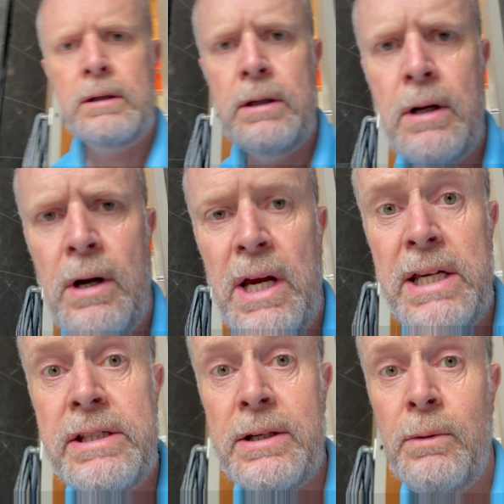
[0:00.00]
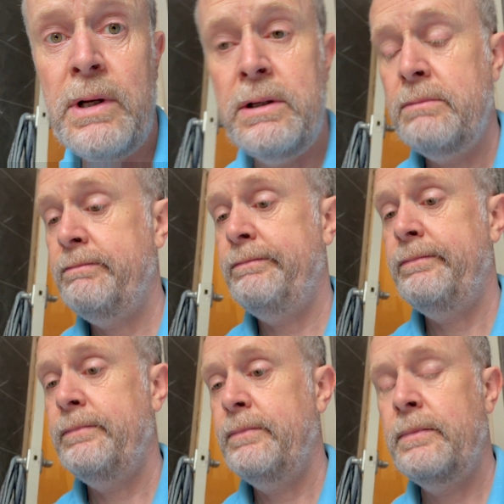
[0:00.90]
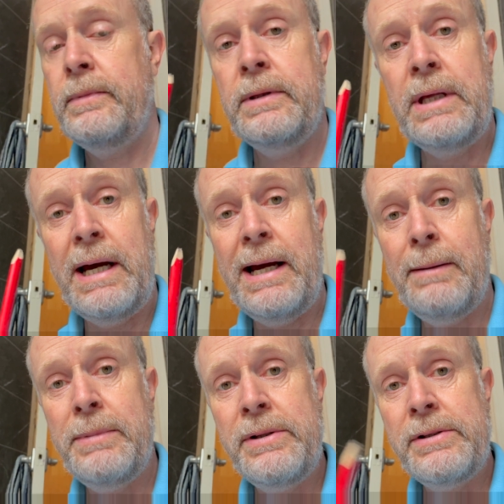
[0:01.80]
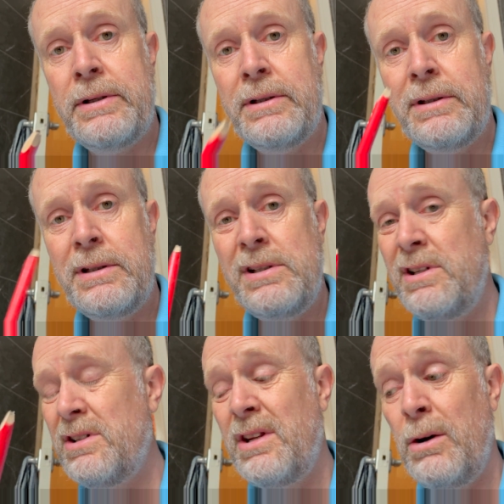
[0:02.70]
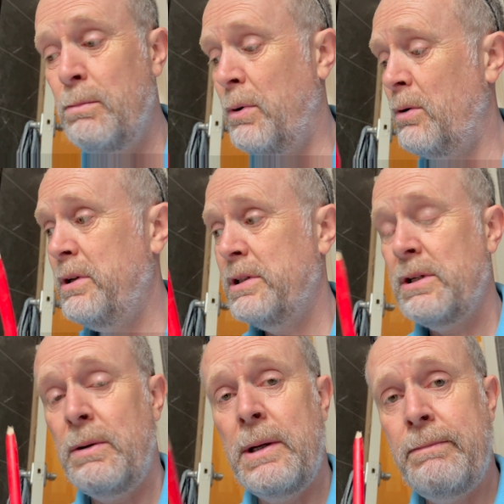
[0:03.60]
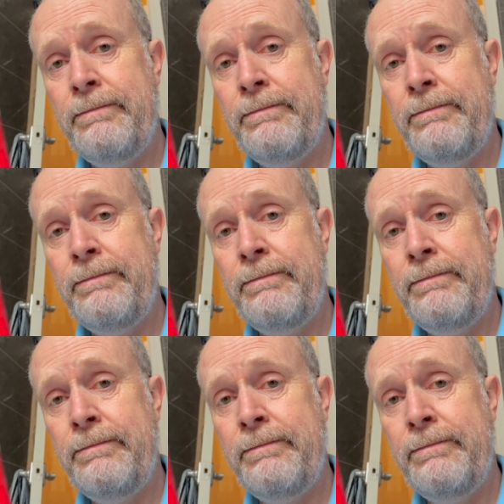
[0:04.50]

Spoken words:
You know, I hate it when that happens. There's just no point to it.